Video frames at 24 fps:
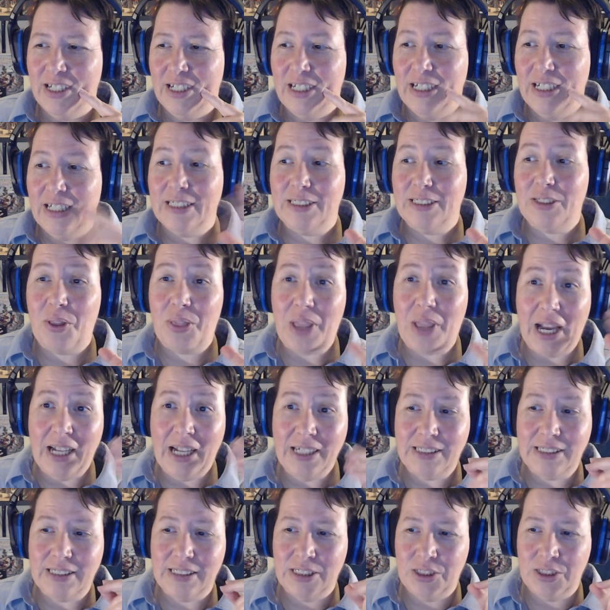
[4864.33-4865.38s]
So
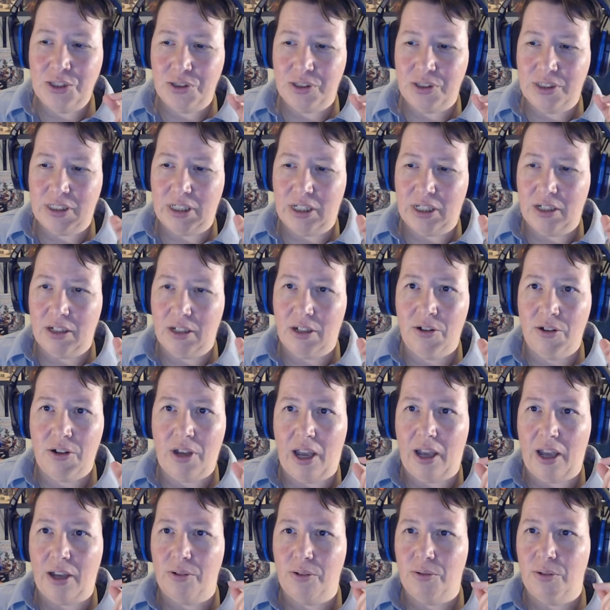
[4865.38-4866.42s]
that's interesting.
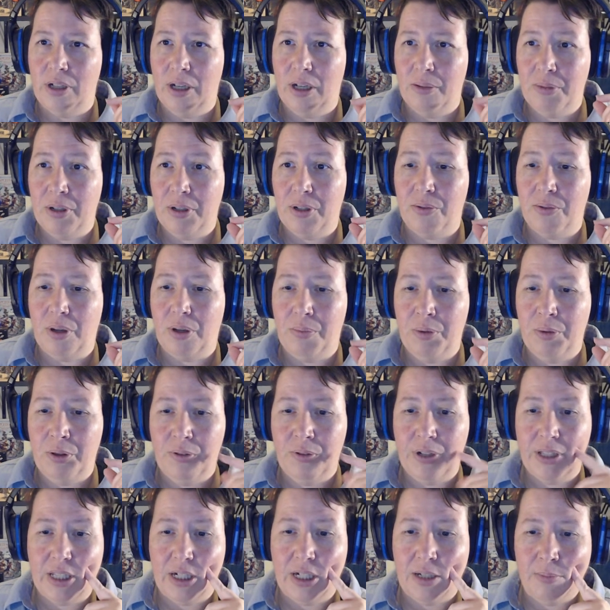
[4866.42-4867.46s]
Okay. I'm going to
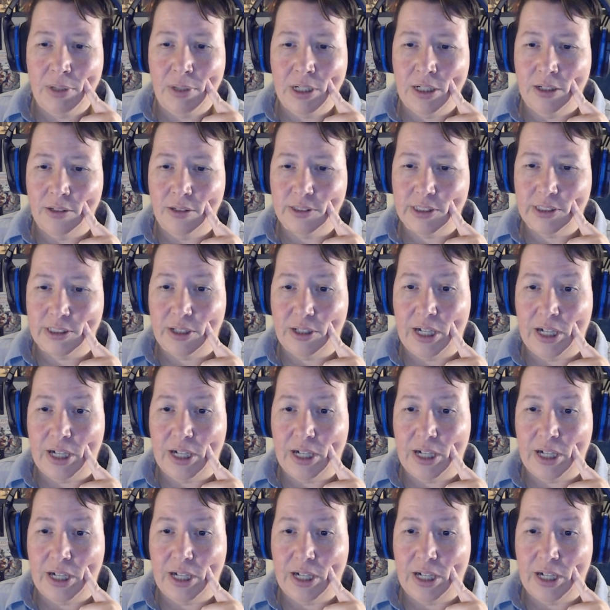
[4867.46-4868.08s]
write that on my notes so that